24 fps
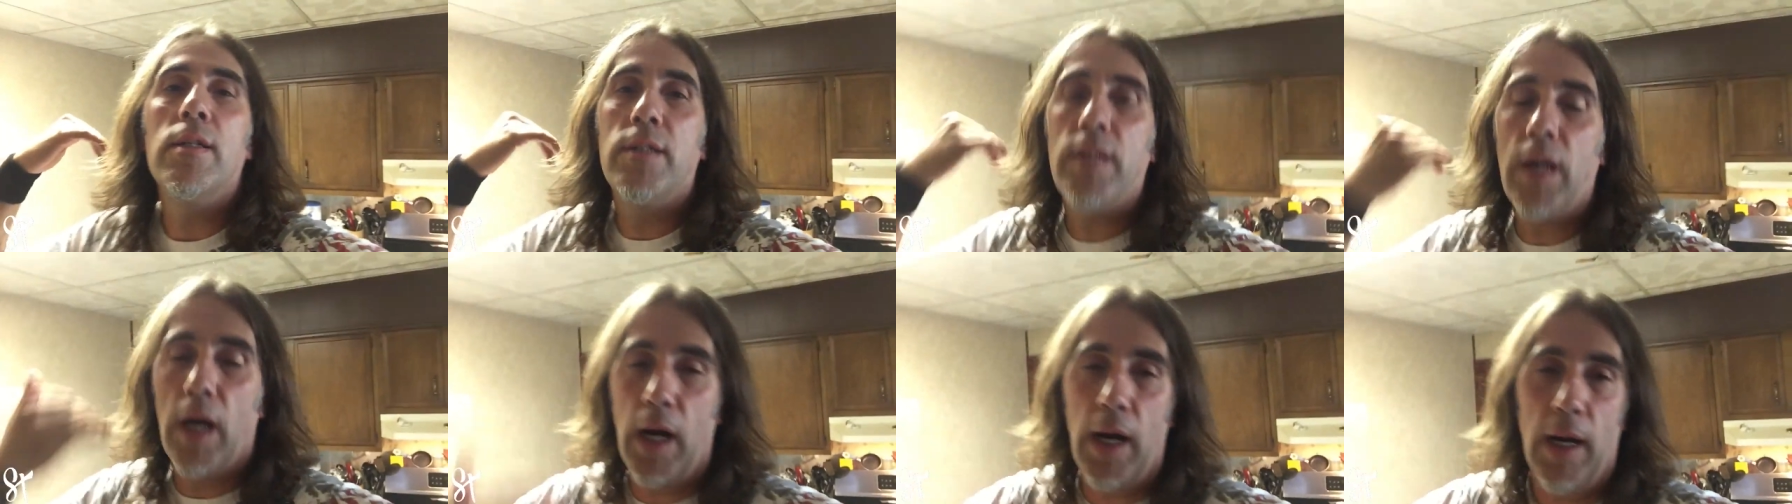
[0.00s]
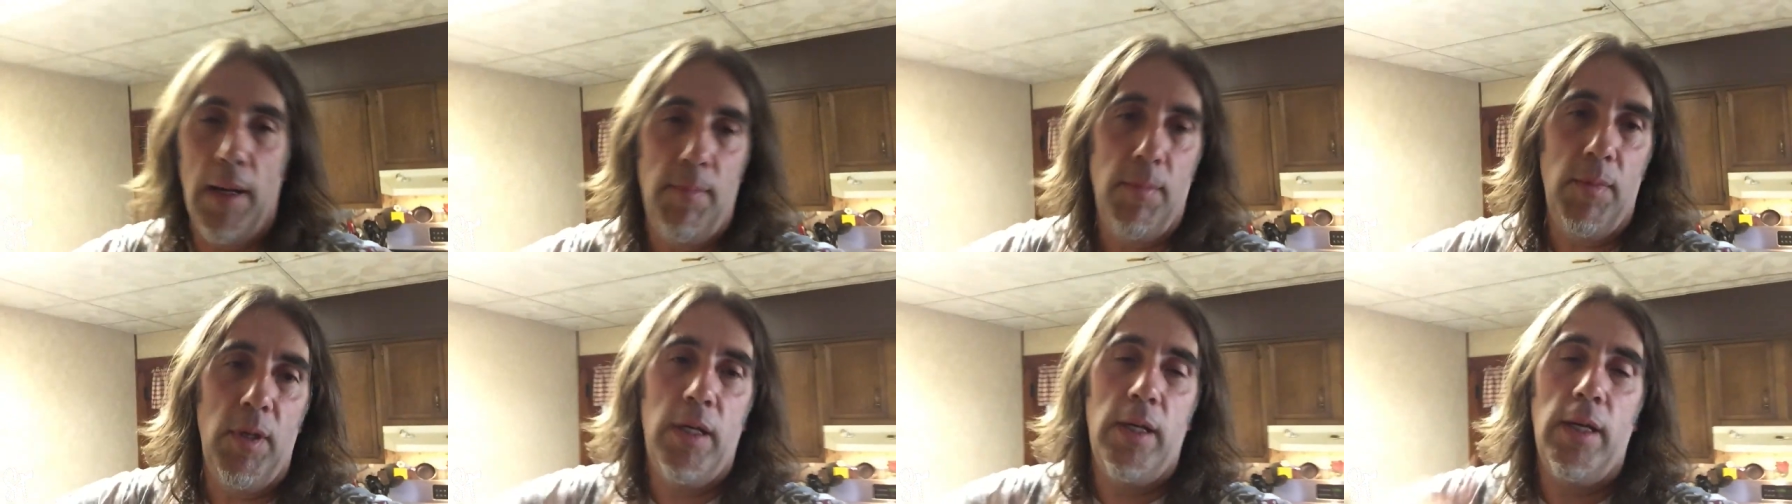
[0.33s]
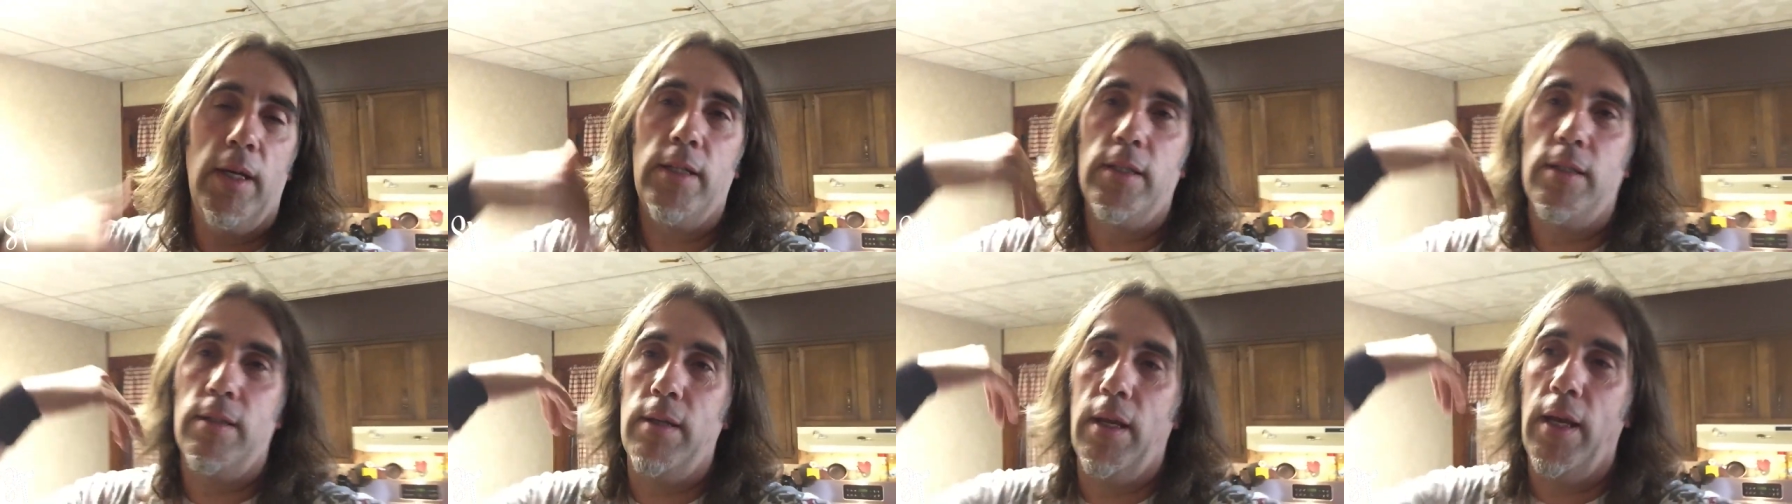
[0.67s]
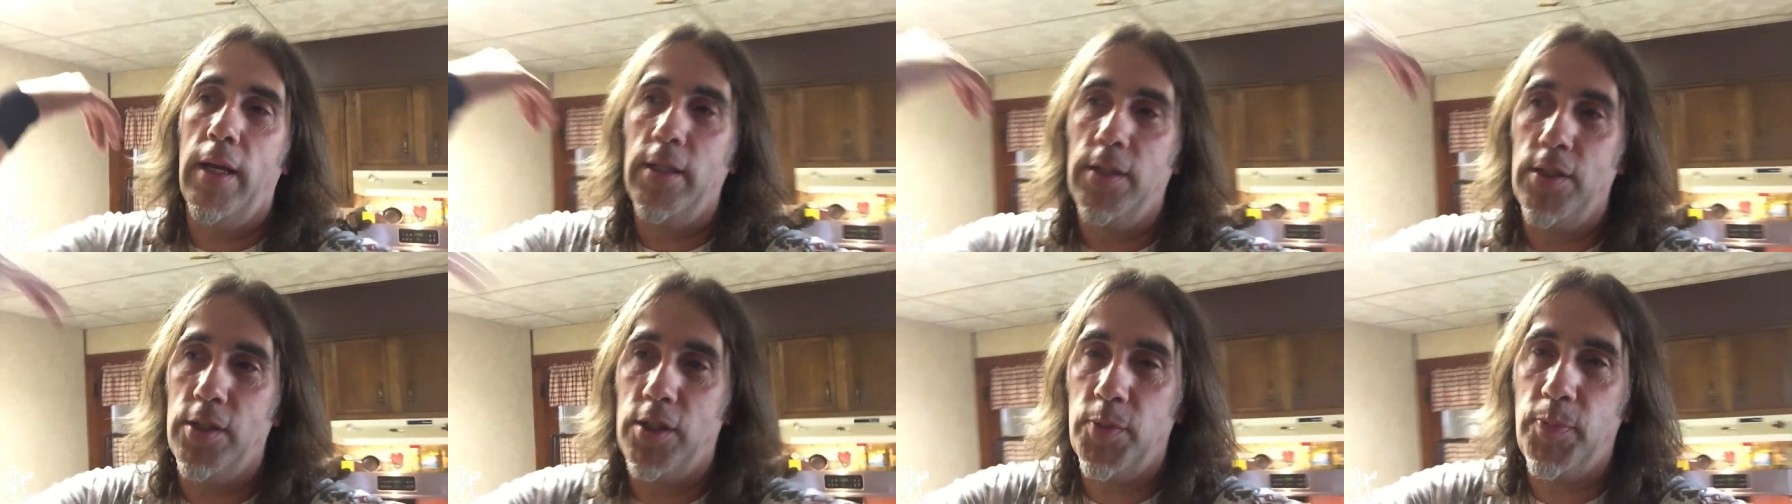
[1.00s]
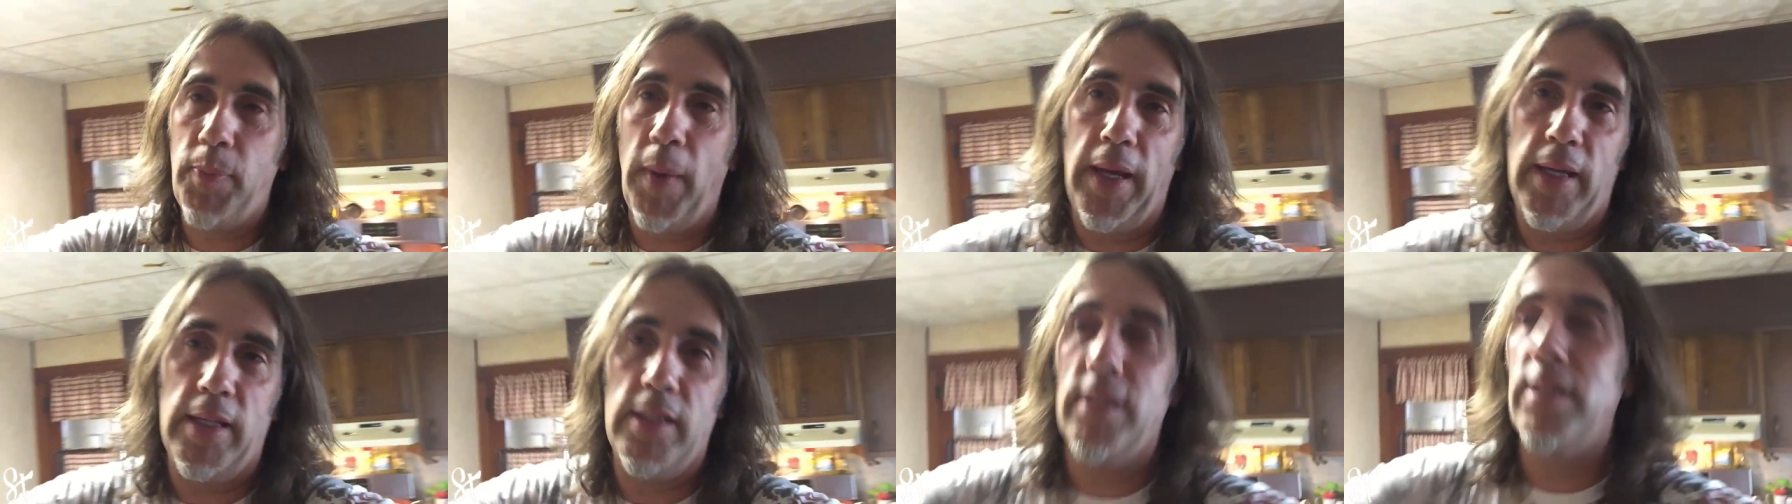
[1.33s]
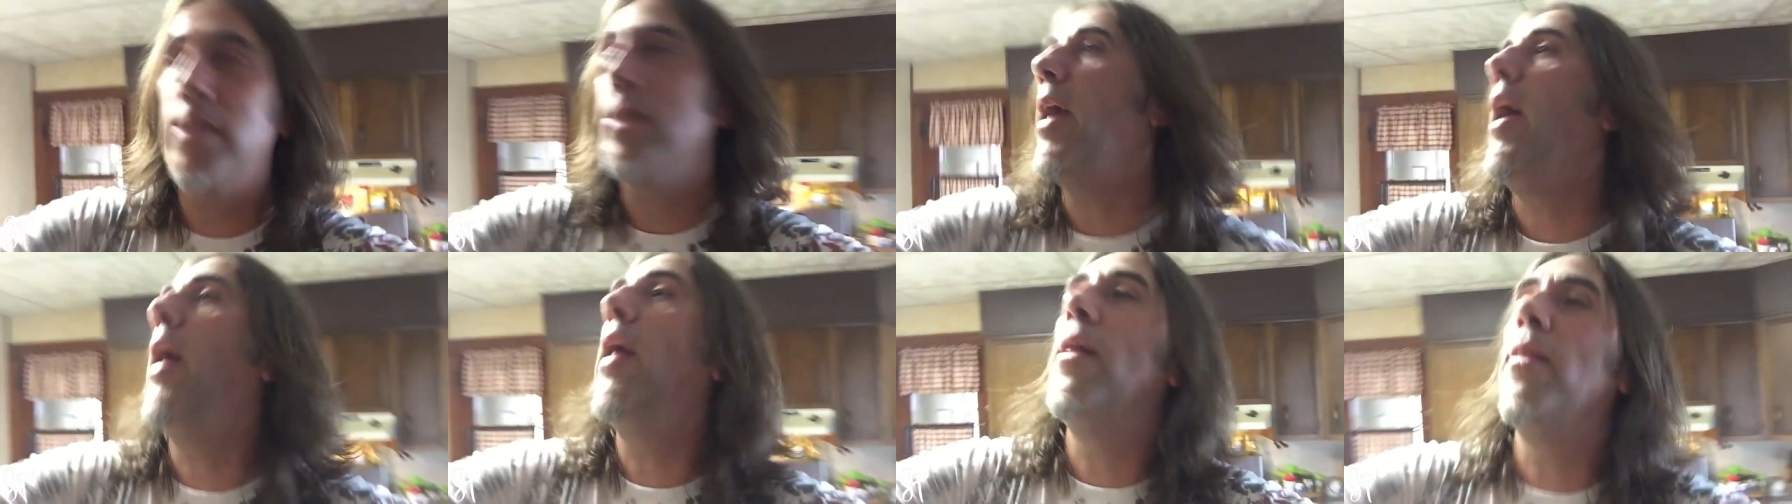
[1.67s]
time and, and
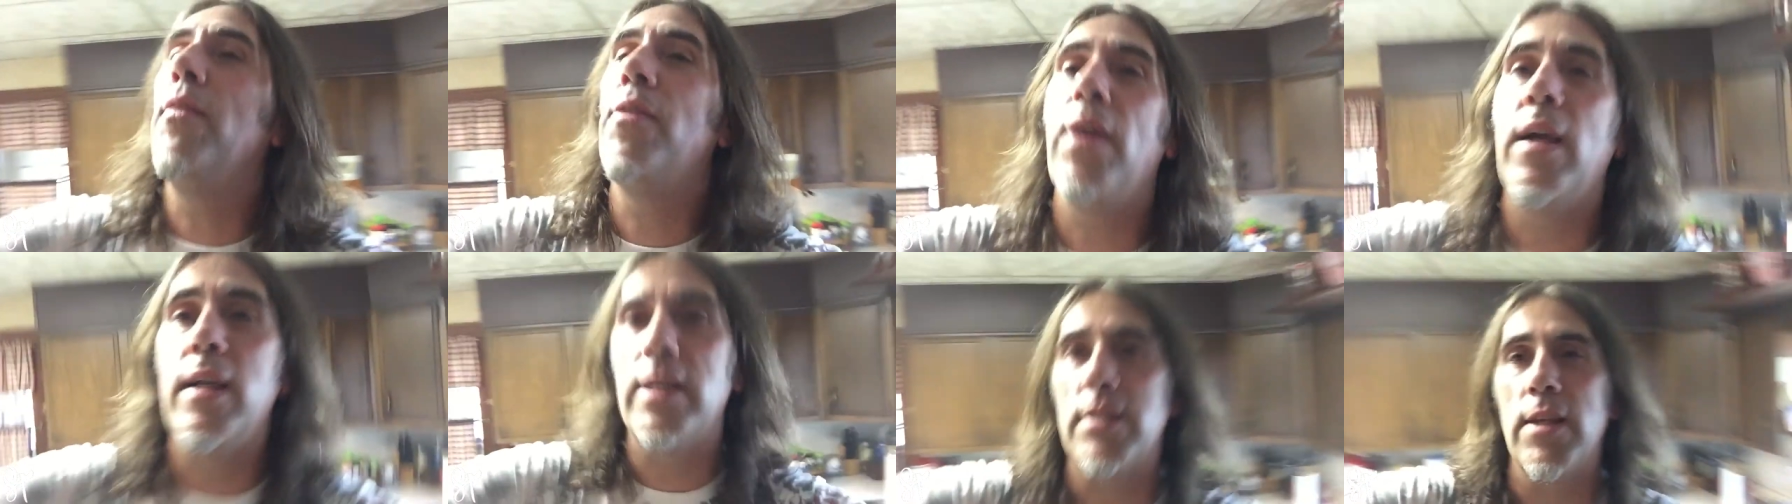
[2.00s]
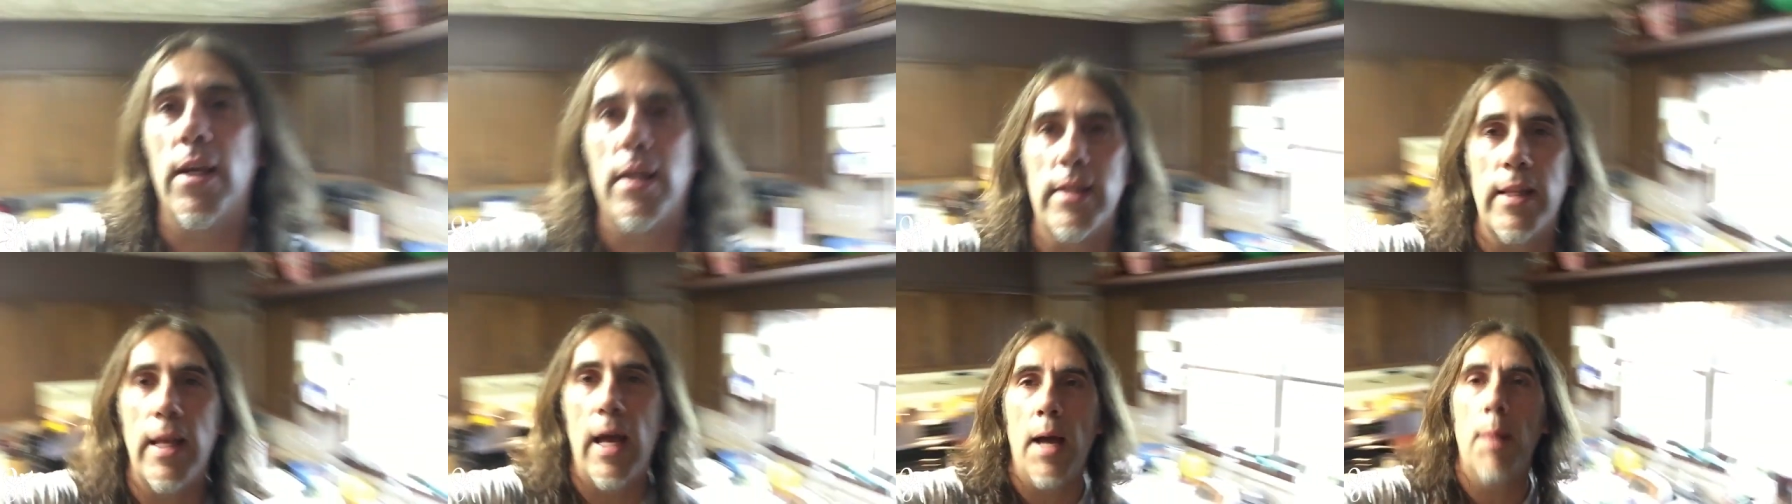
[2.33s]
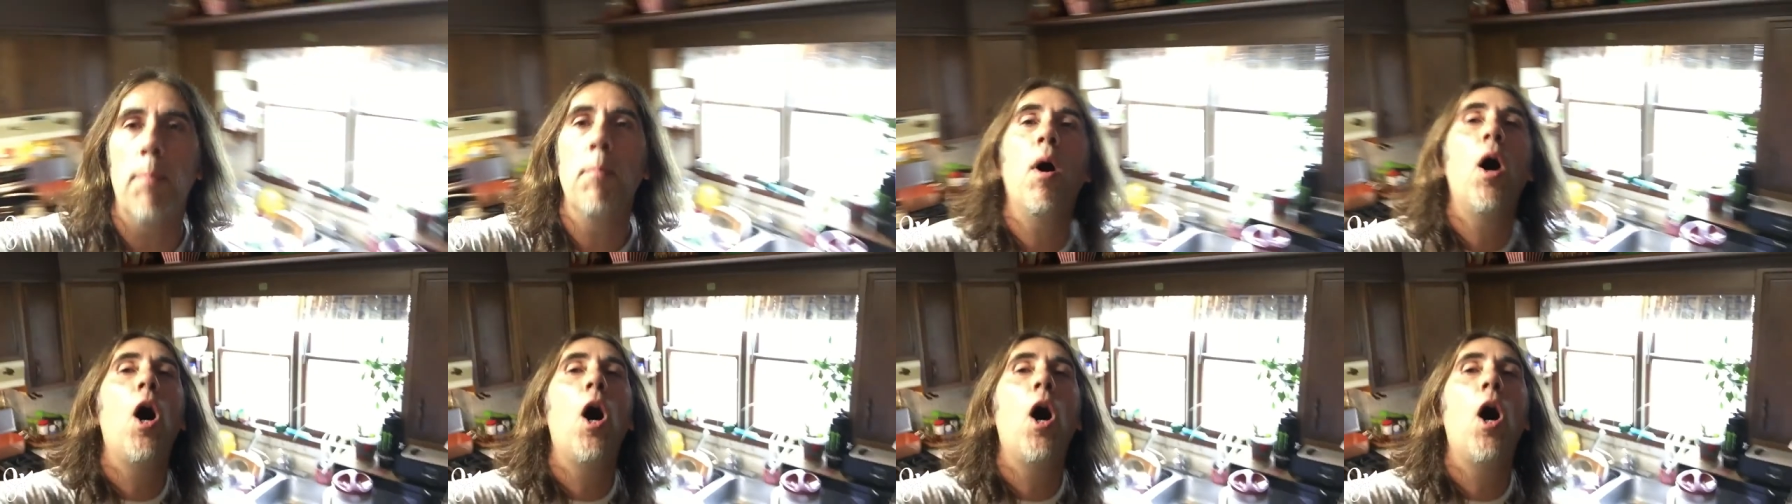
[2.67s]
space and things like that.